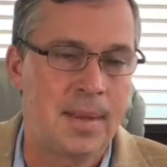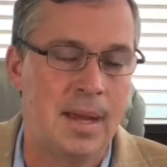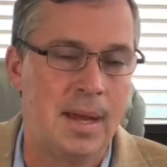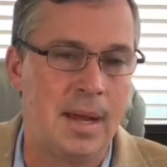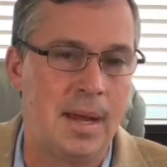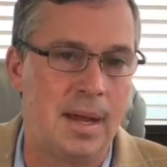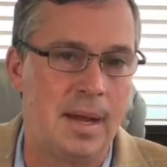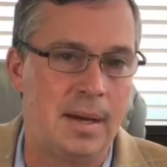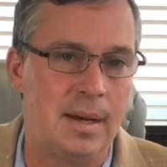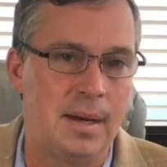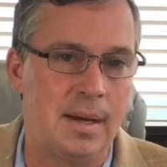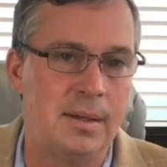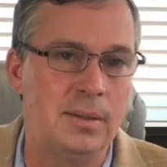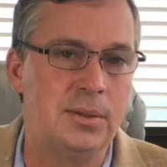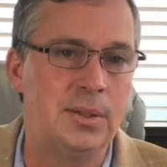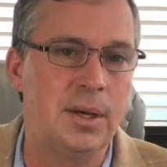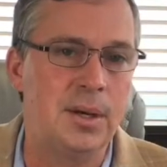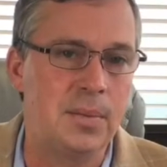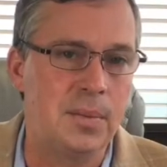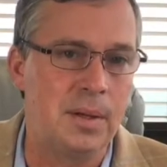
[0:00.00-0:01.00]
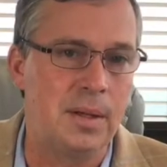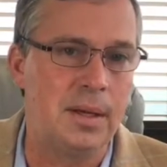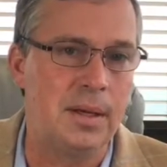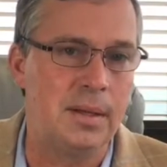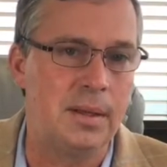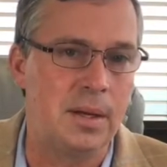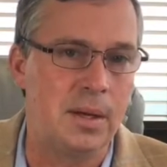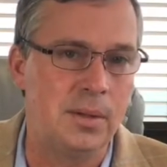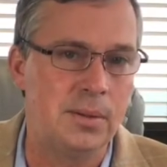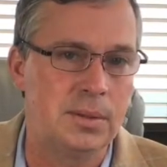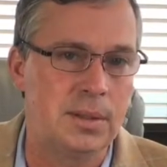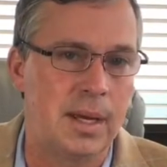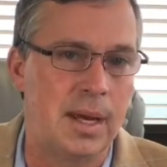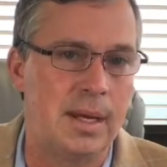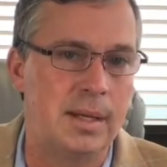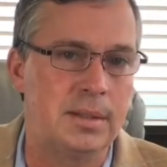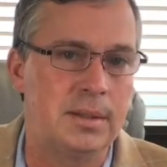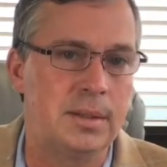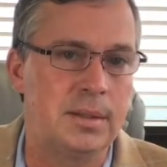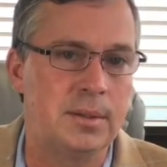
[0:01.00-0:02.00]
And generally, those
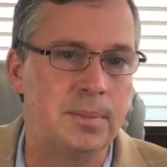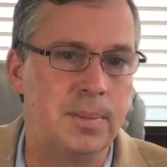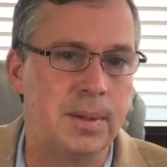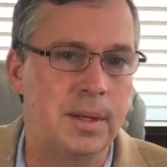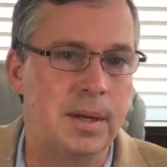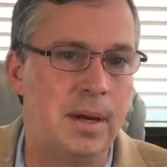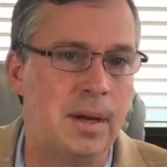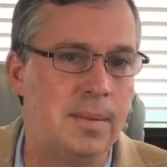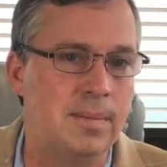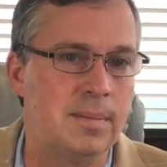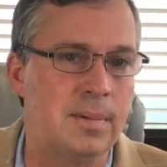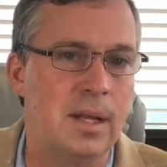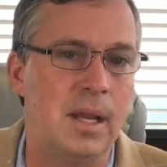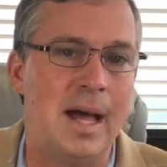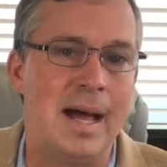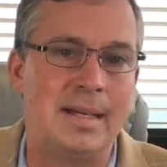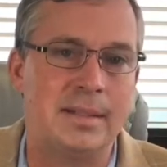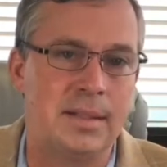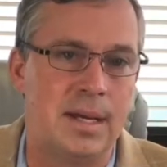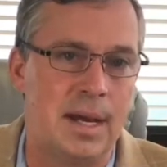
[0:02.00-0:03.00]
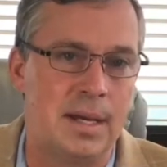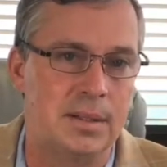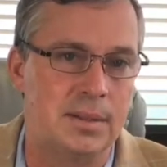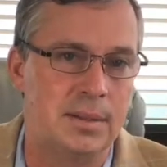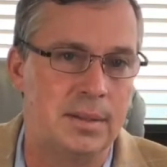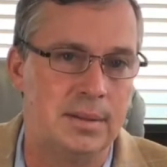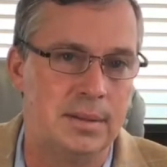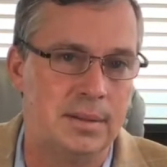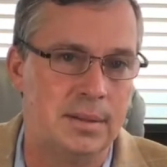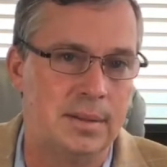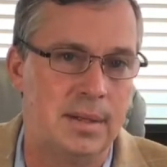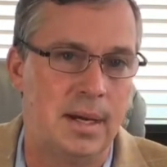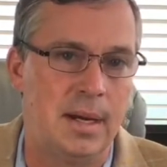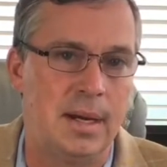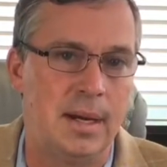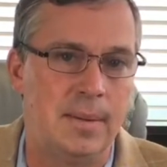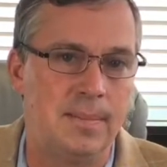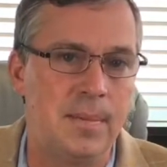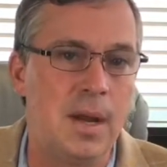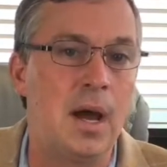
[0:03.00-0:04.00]
cases become class actions.
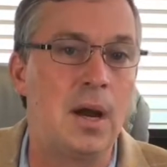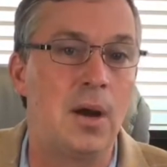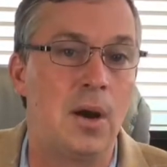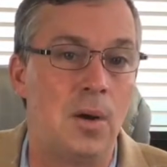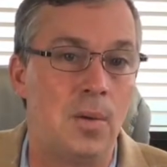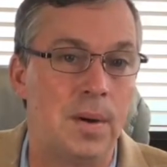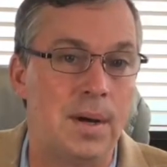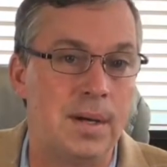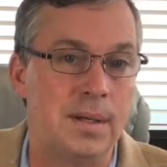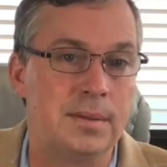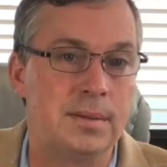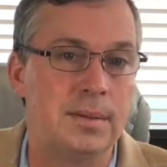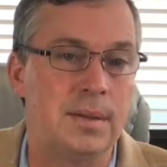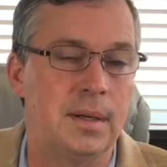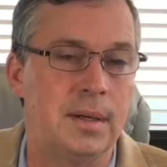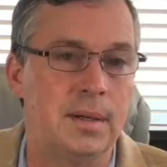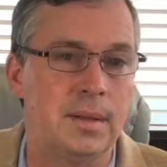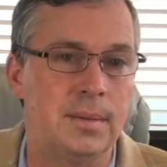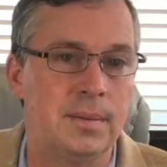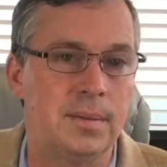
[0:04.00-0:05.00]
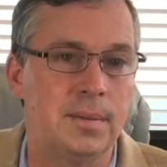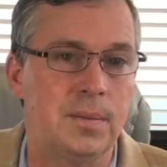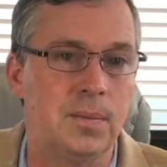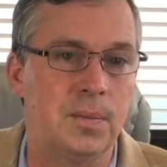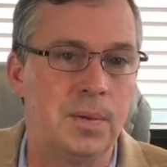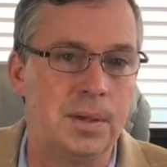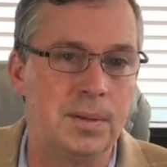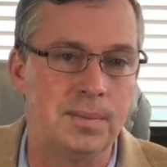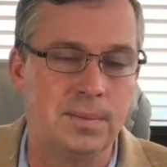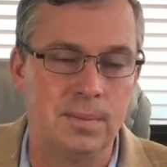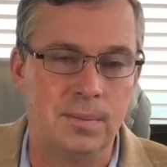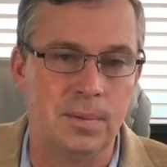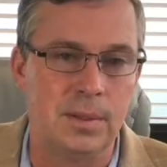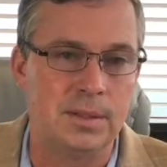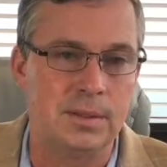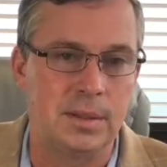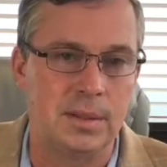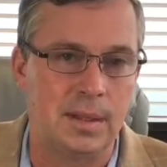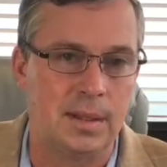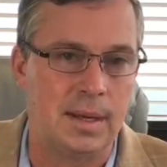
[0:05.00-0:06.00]
Not always. We
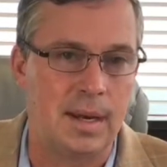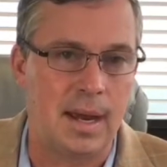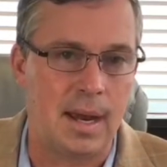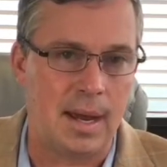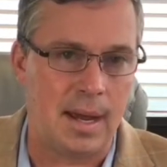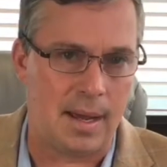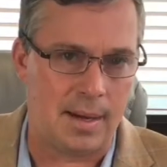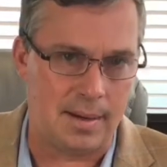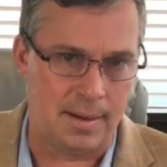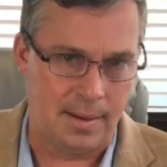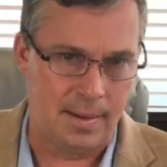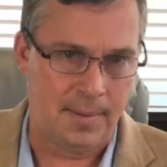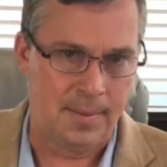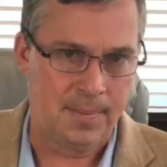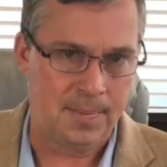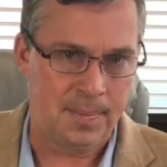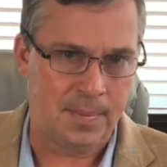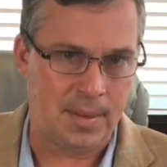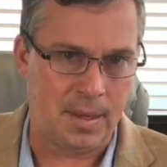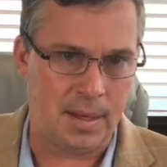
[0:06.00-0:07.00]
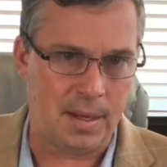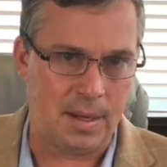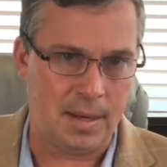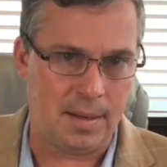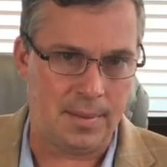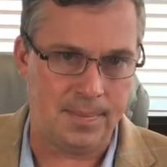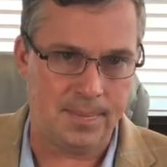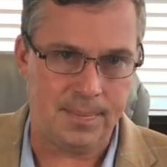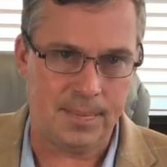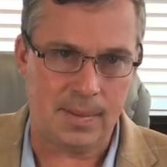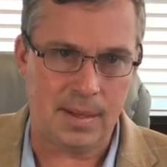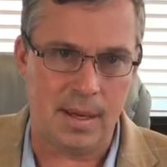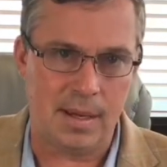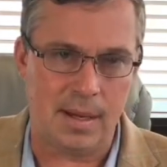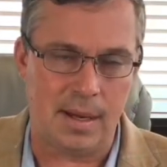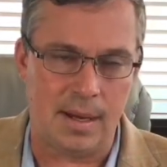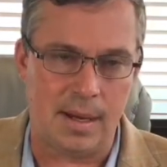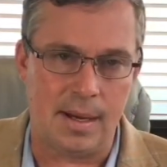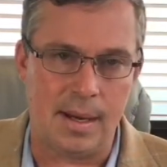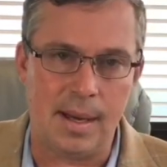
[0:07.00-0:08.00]
recently had the
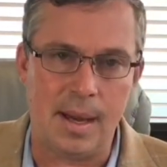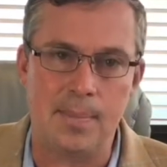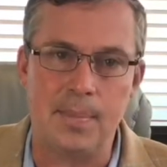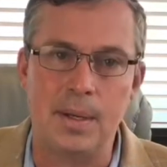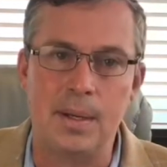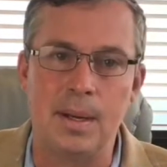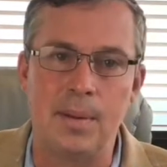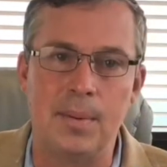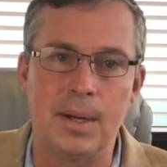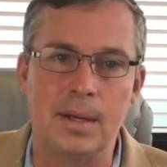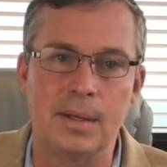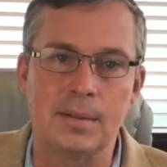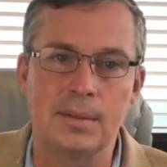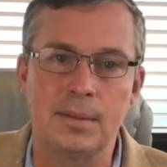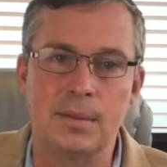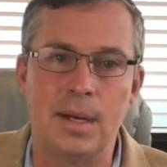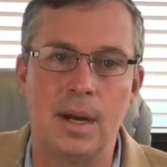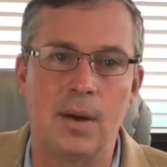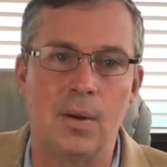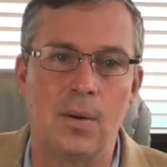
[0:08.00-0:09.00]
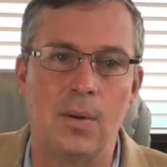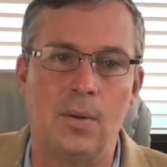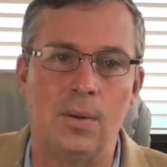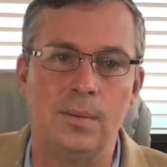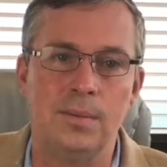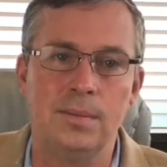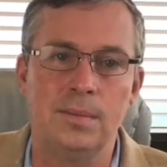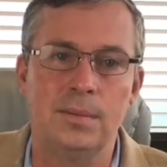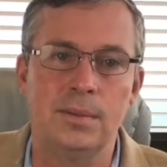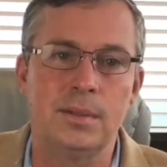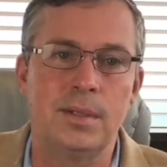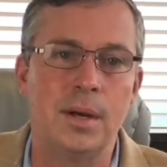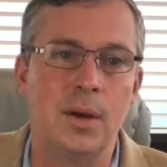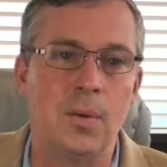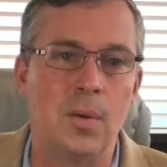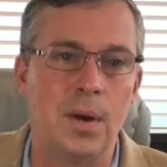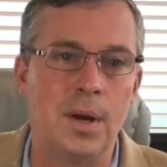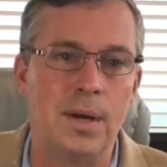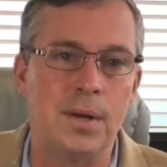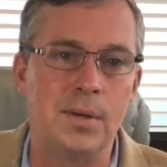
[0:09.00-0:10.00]
epidemic
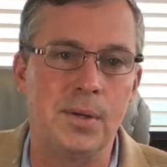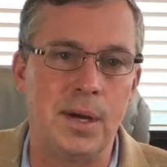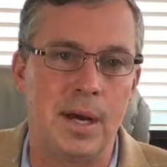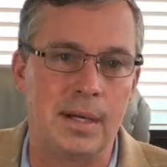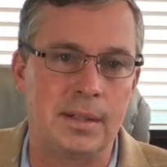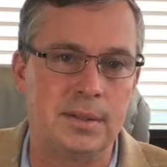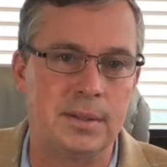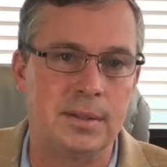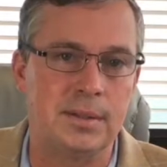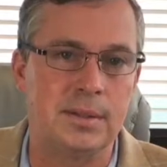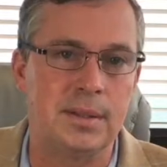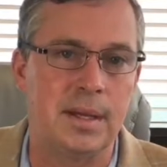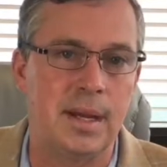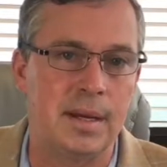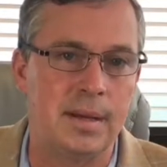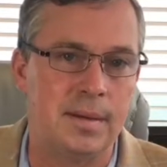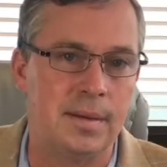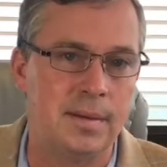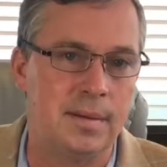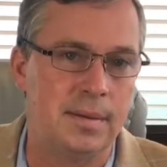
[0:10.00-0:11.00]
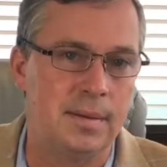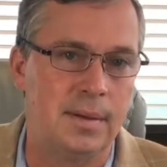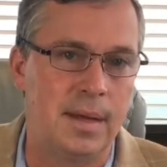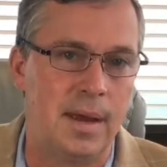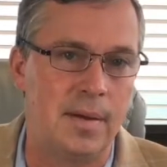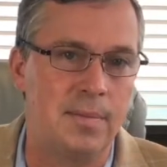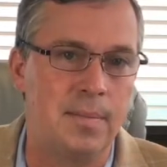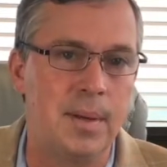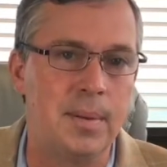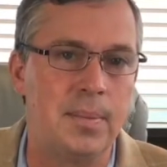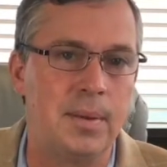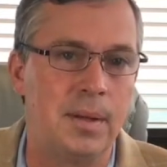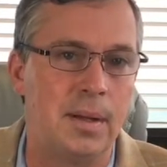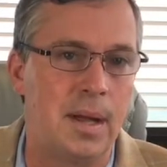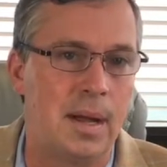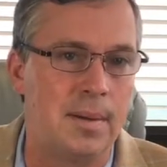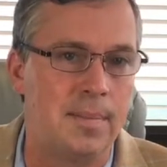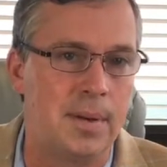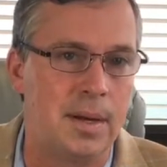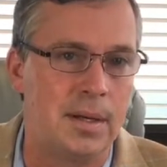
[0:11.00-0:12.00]
steroid injections that gave people a
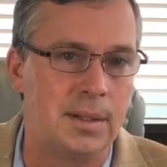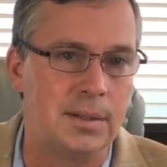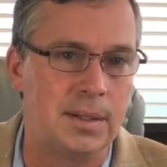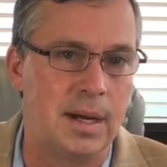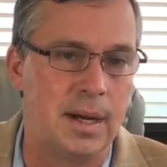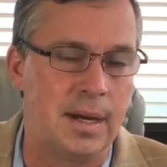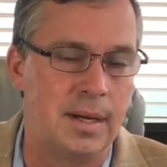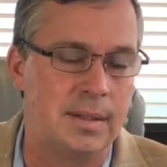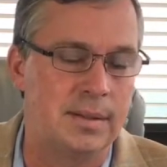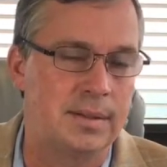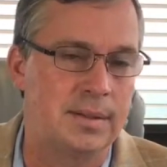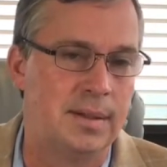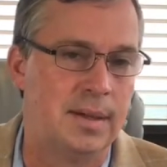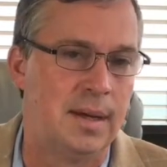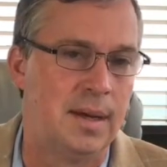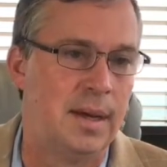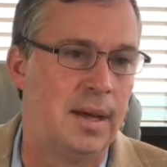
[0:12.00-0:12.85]
lot of meningitis,